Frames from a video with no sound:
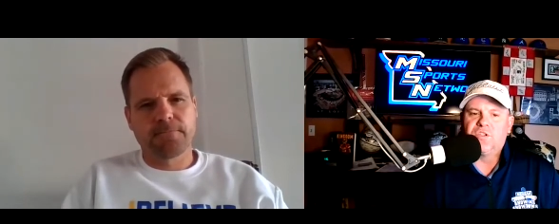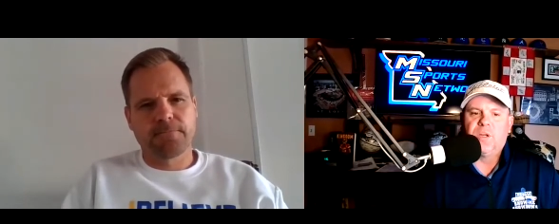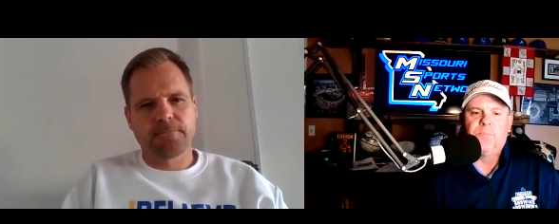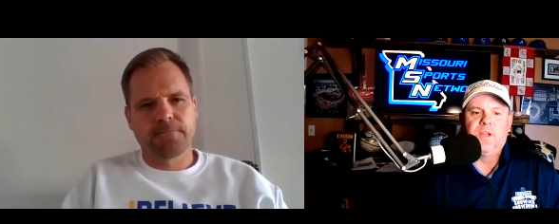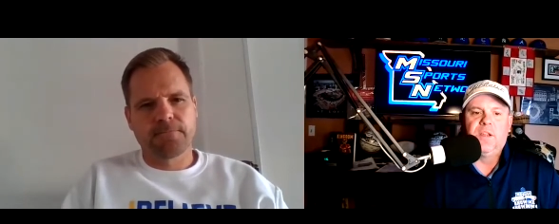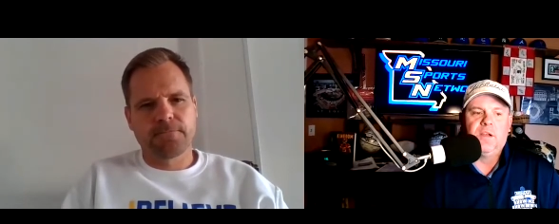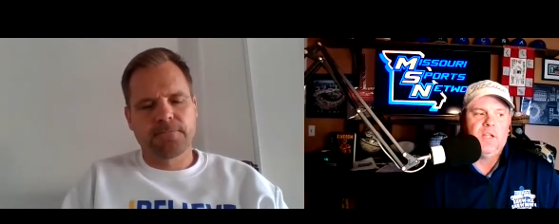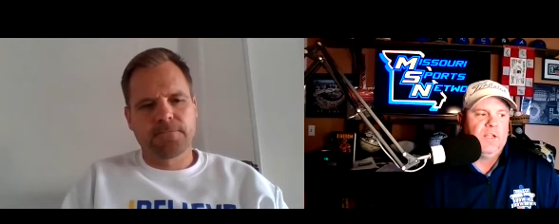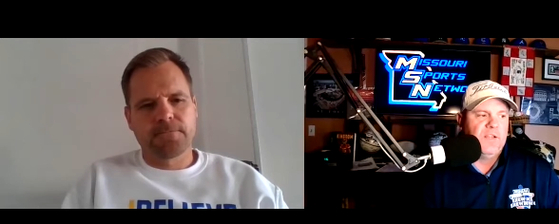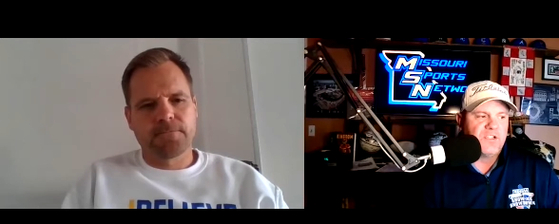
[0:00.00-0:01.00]
Speaker 1: is something that
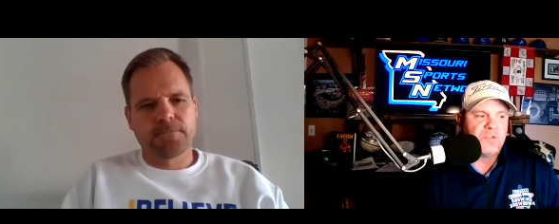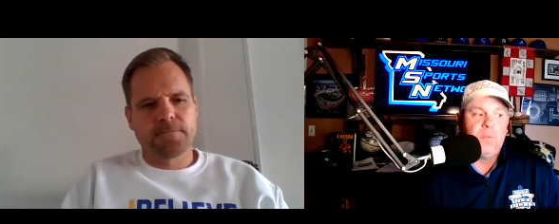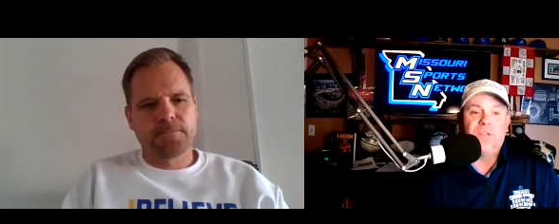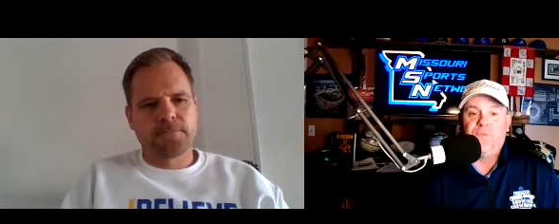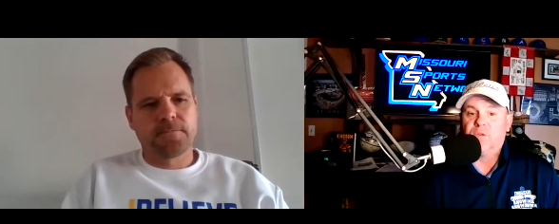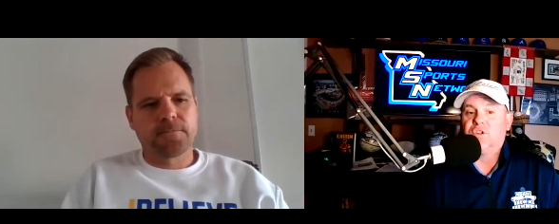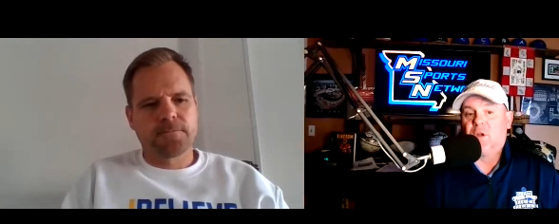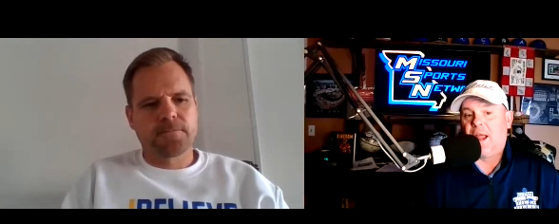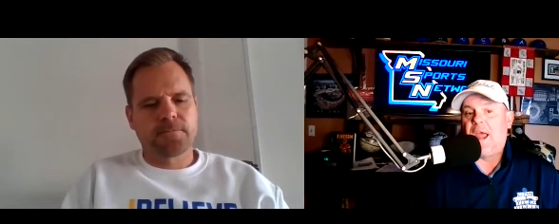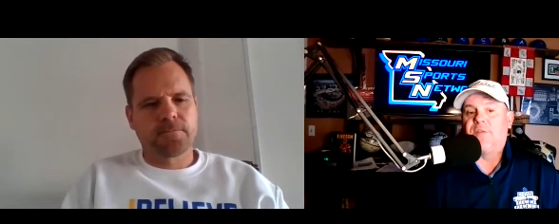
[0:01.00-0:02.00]
that Smithville's
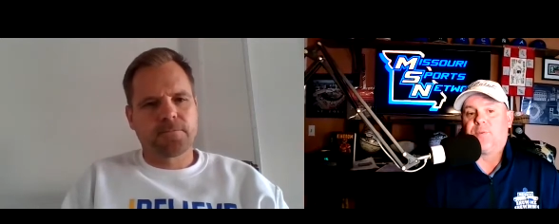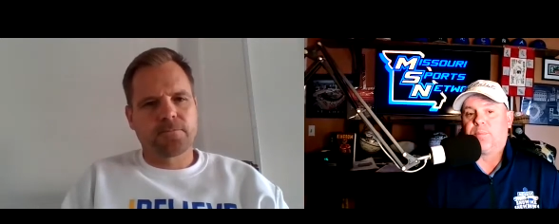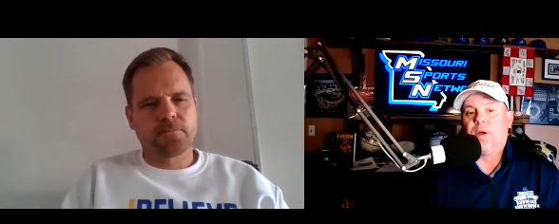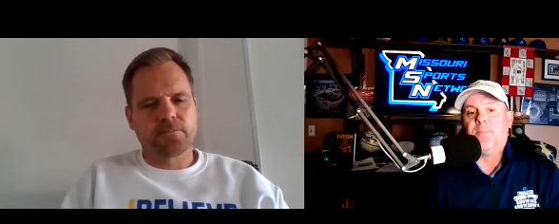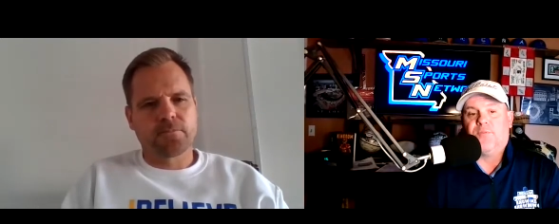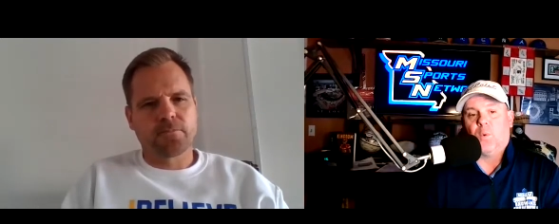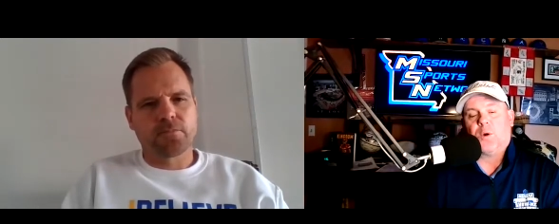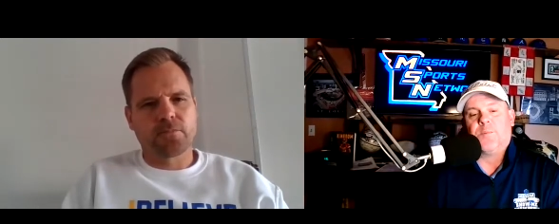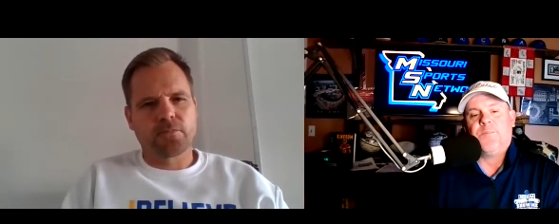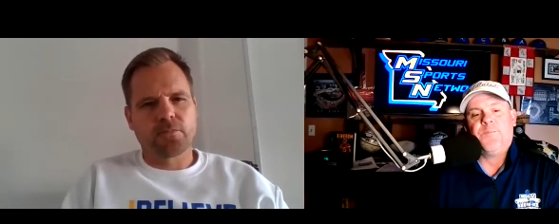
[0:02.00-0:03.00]
going to have to prep
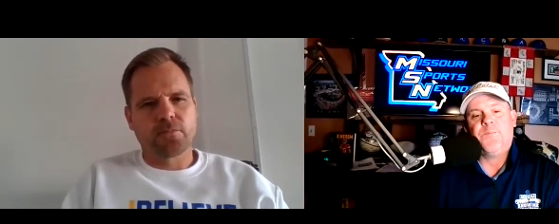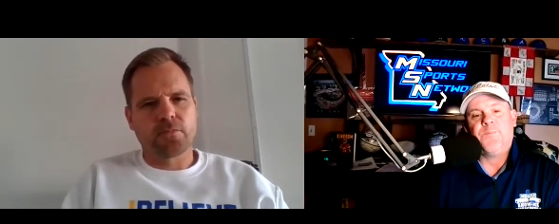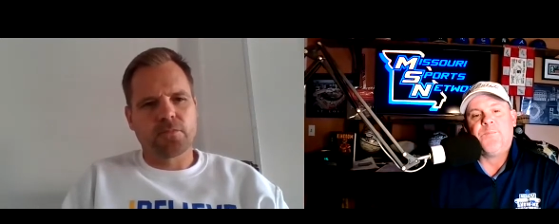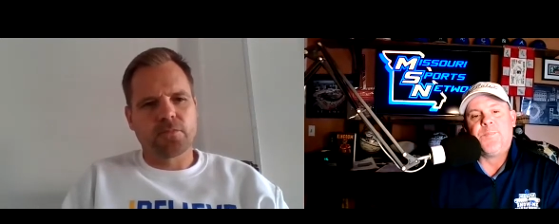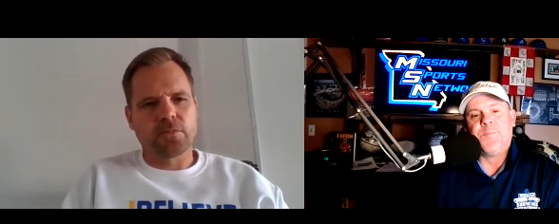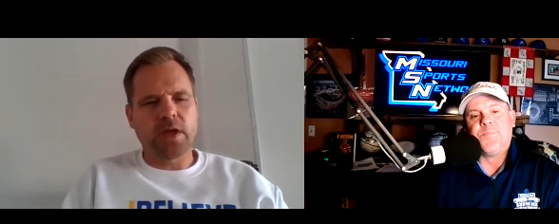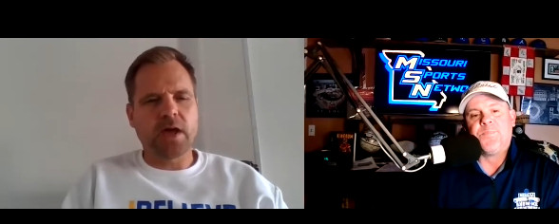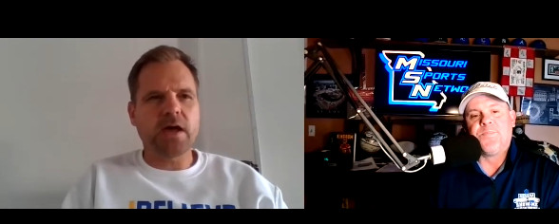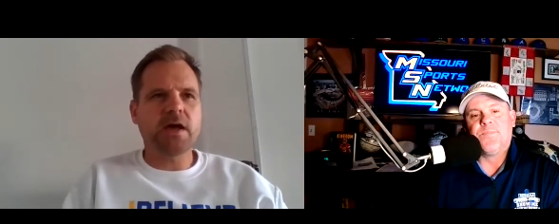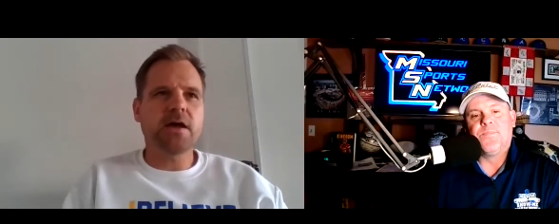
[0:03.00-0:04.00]
for?
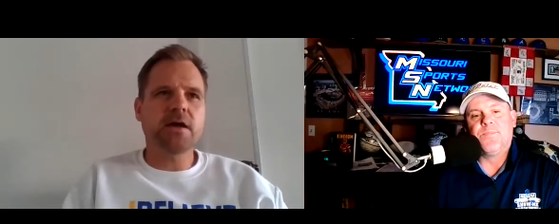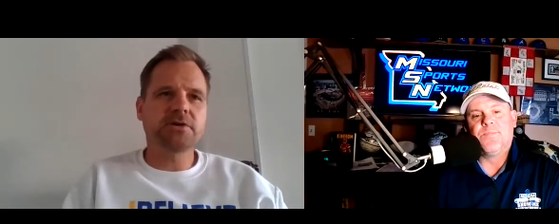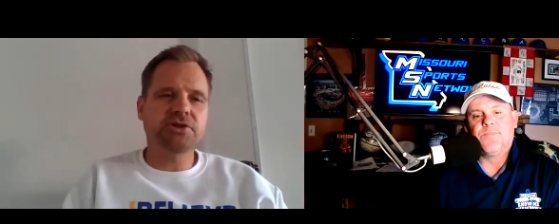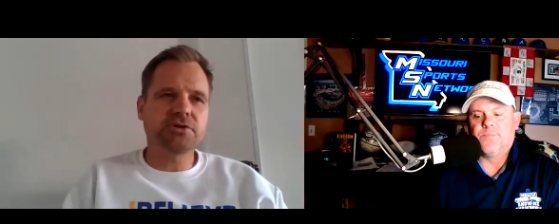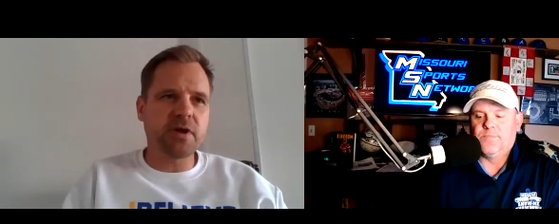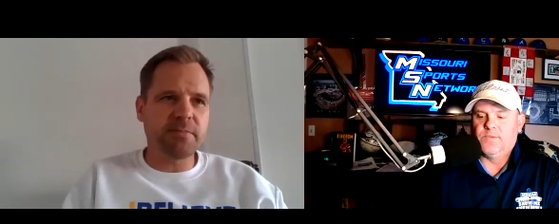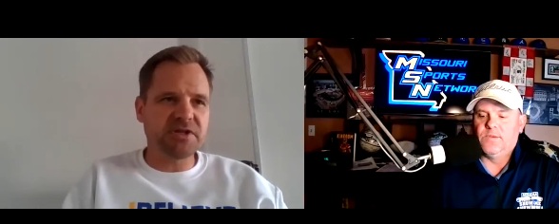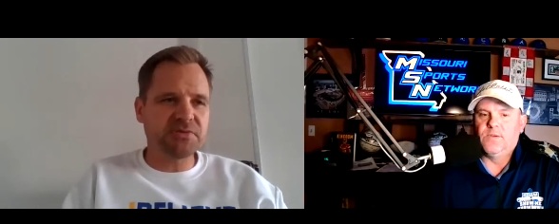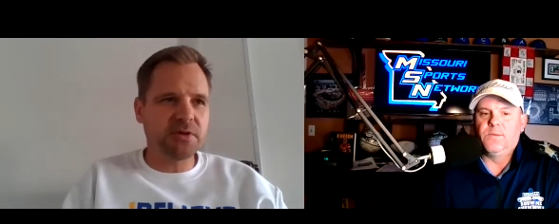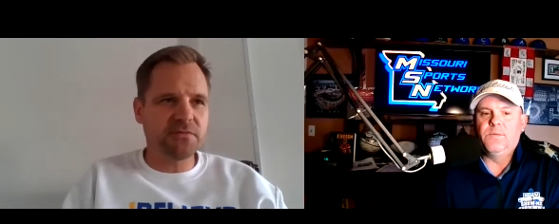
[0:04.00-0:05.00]
Speaker 2: Uh, shoot, I
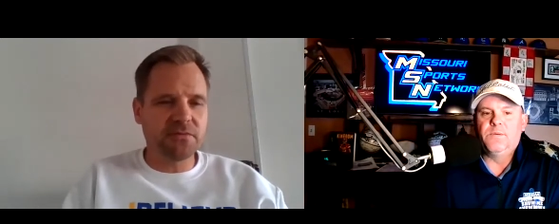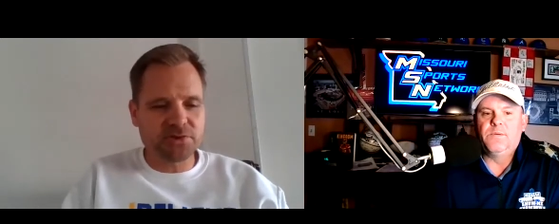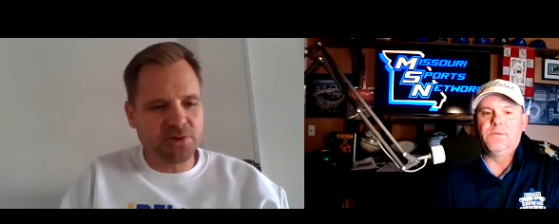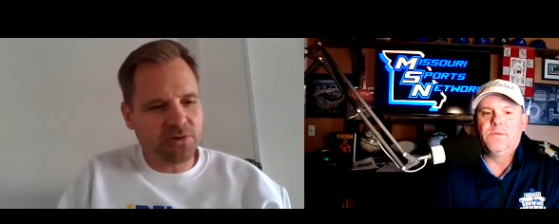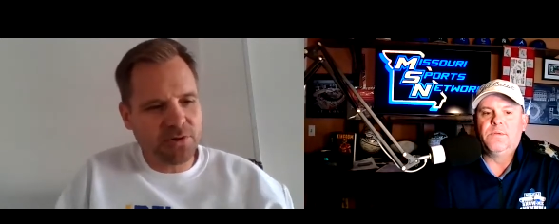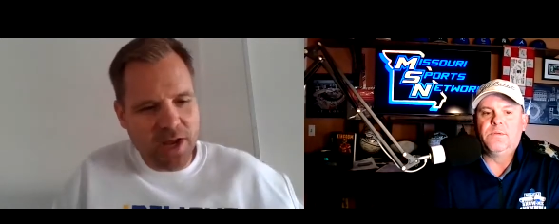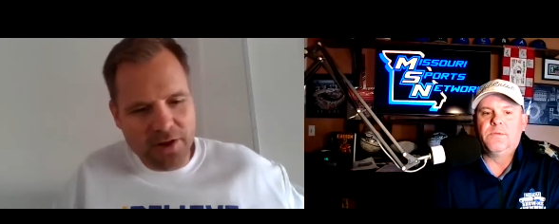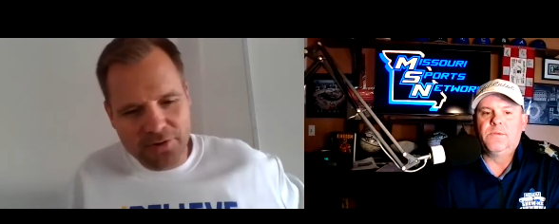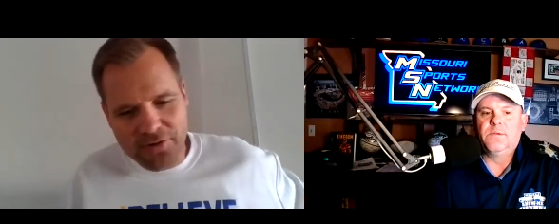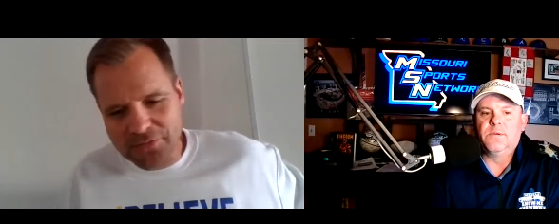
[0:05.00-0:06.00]
mean Smithville's so good.
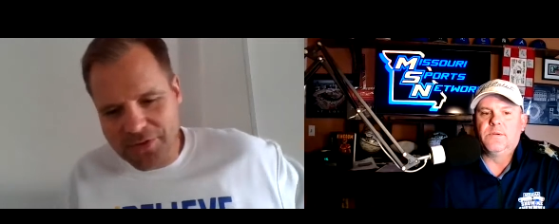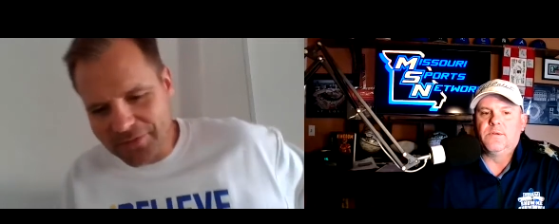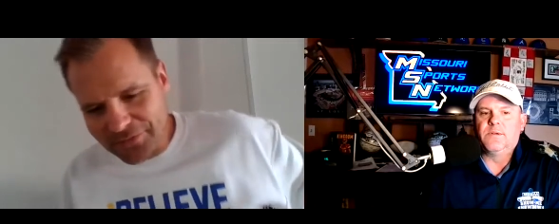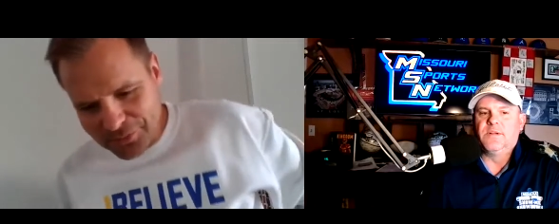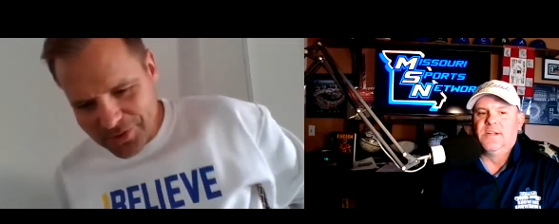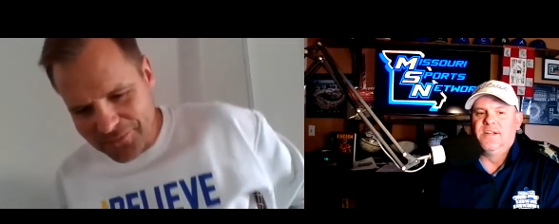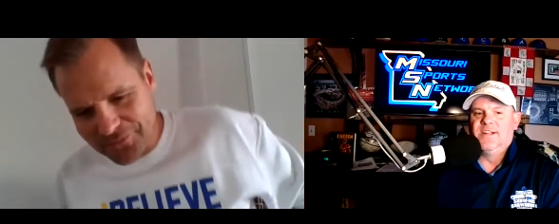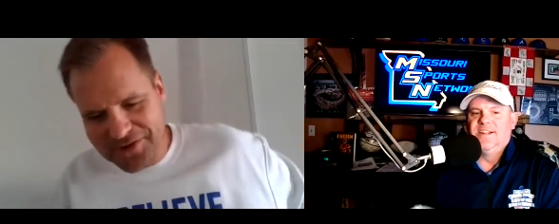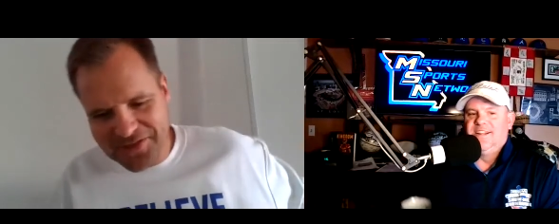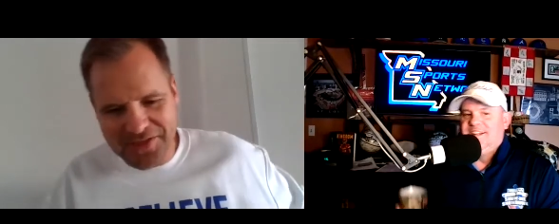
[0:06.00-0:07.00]
I don't know if they the have to prep for